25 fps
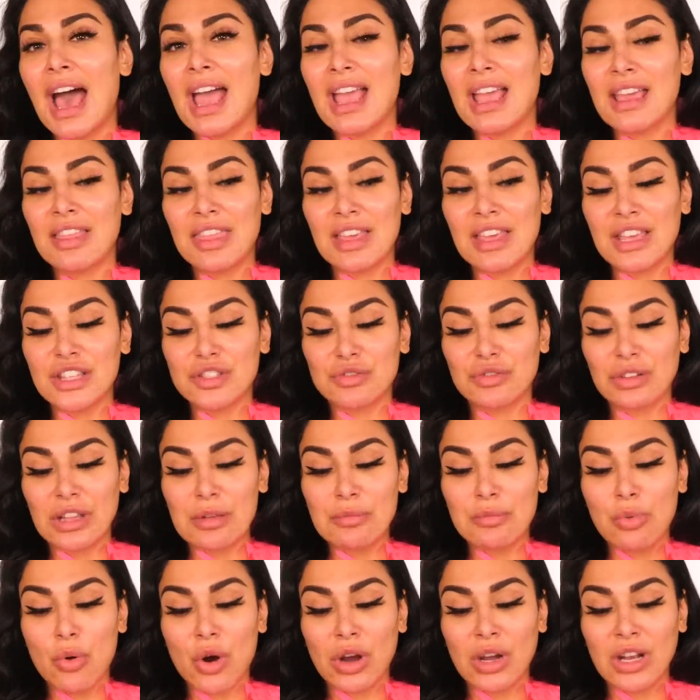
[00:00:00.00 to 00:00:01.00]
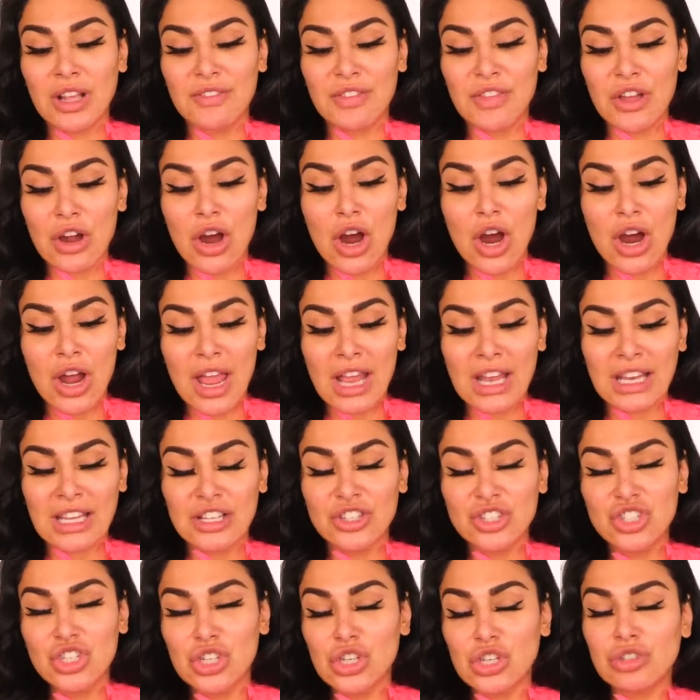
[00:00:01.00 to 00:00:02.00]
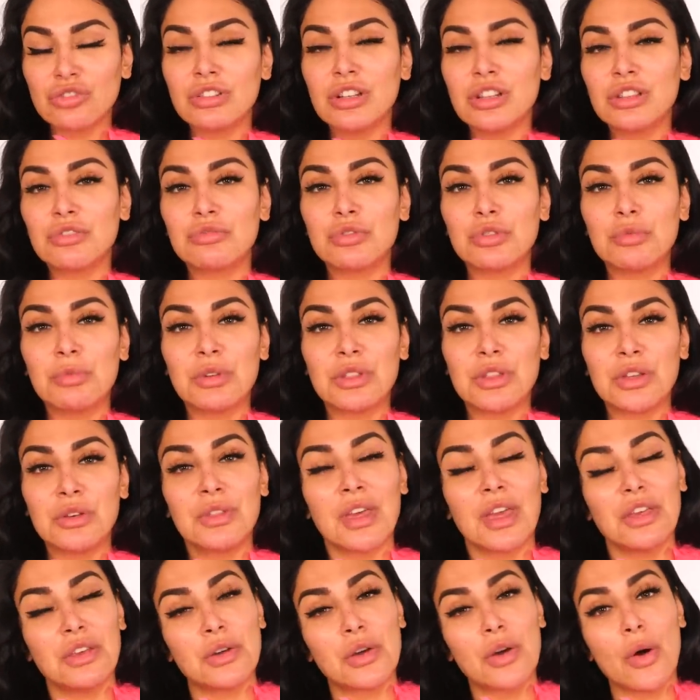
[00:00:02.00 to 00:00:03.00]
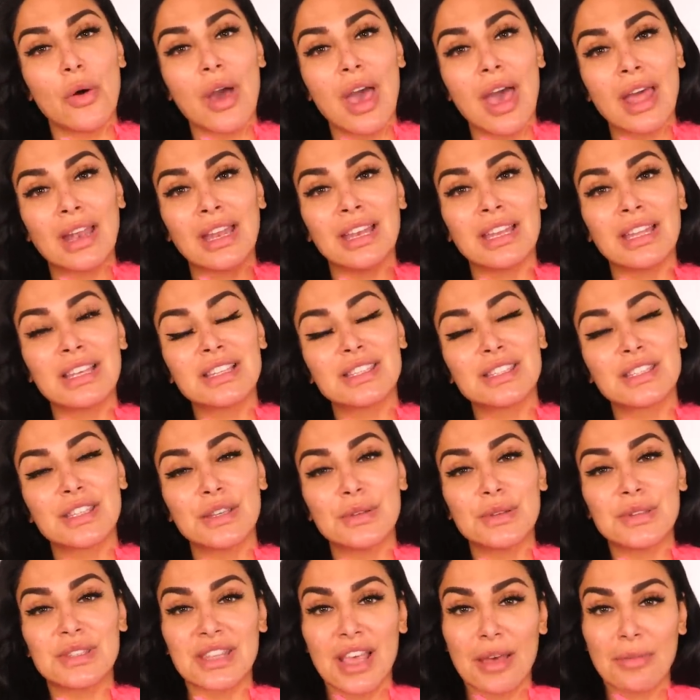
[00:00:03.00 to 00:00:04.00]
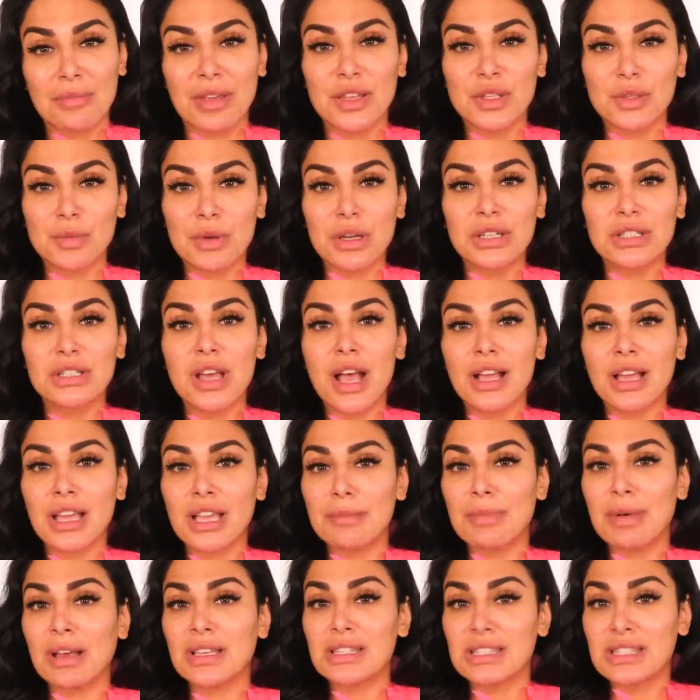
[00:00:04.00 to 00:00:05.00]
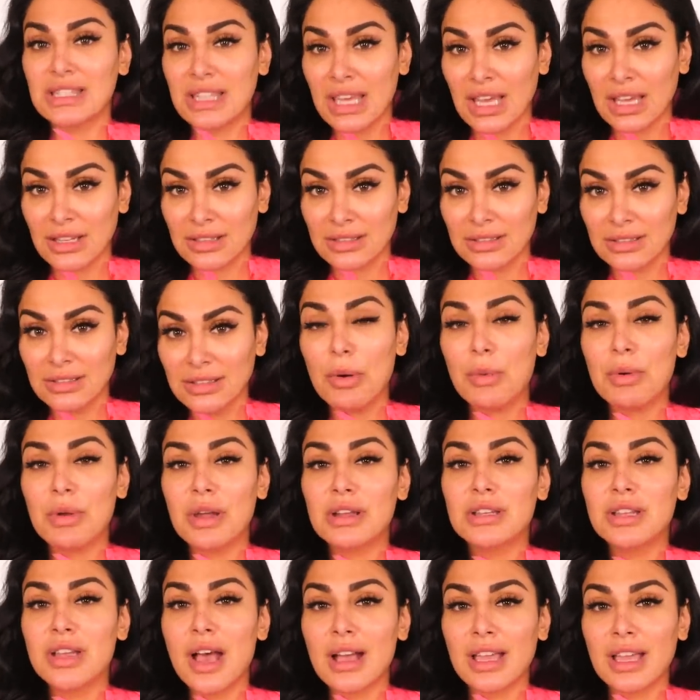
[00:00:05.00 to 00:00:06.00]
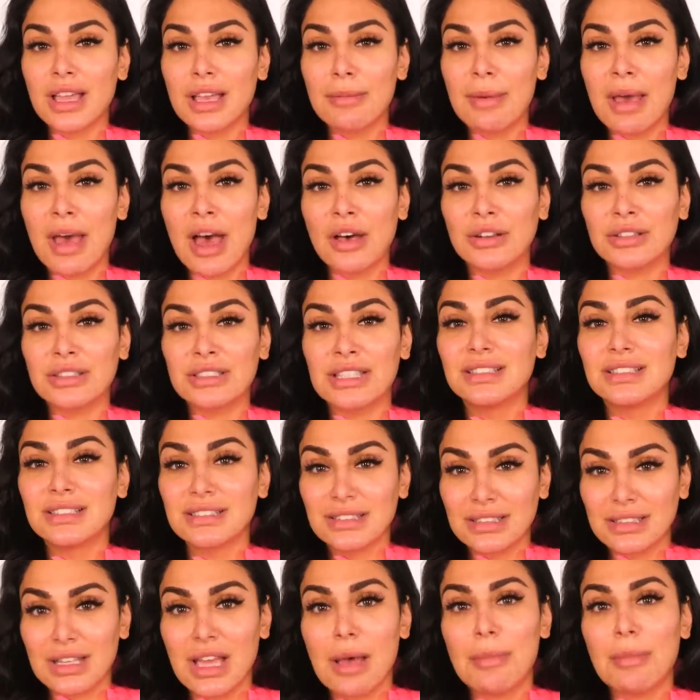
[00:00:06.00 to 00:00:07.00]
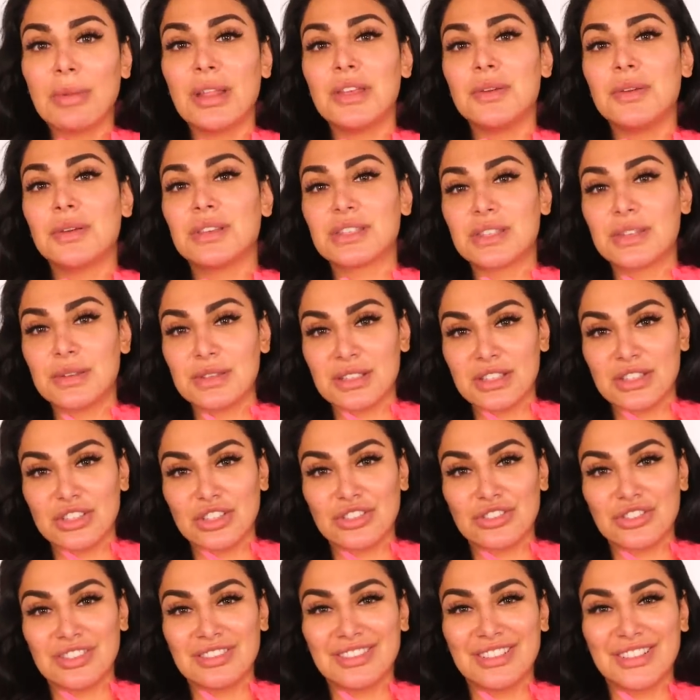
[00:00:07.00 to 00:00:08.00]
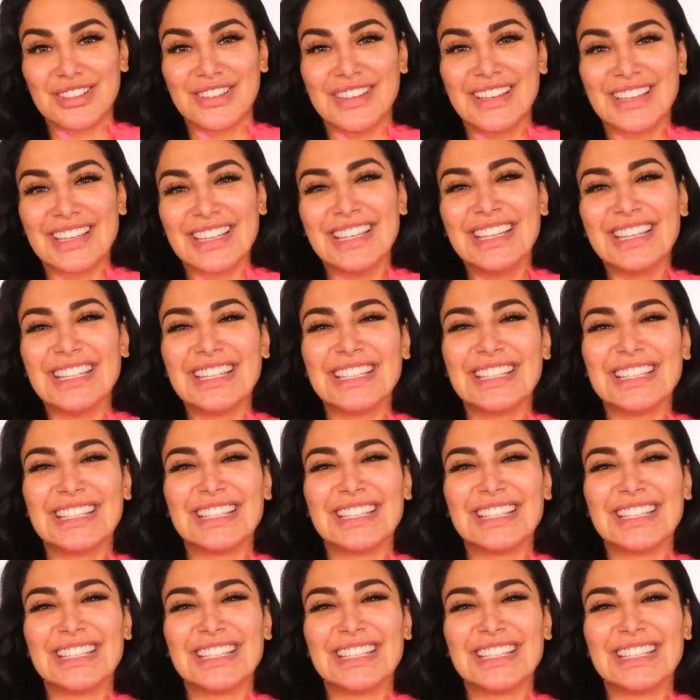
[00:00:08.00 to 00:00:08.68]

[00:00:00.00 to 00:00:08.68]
I think it's really important if there are any children in the room with you that you go ahead and excuse them, because we are talking about skin, but we are talking about, I'm gonna let you excuse the children right back.